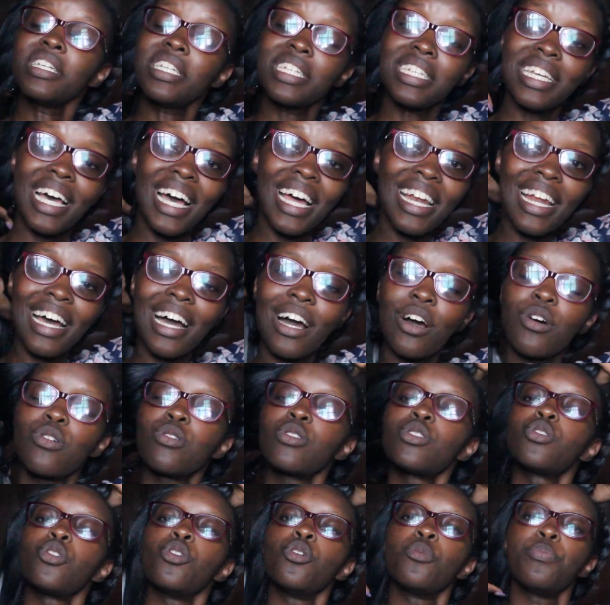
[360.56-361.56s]
turn
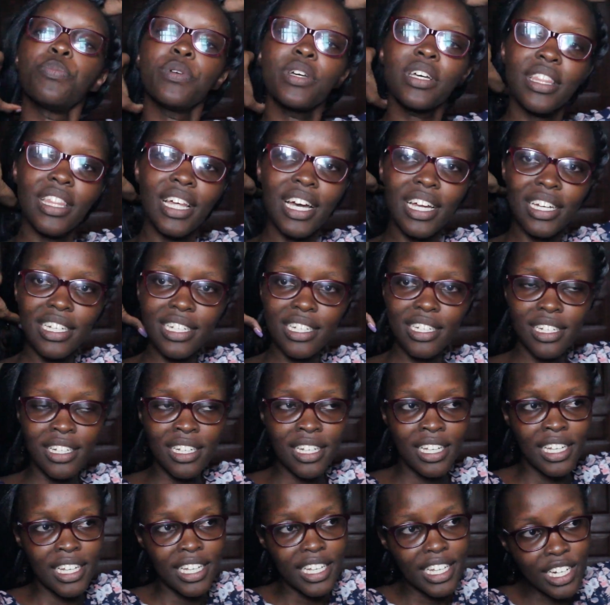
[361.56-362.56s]
out, hoping that
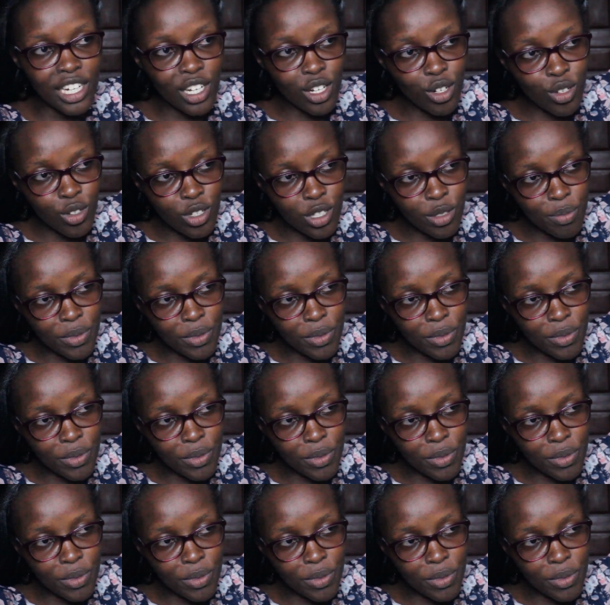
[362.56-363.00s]
it looks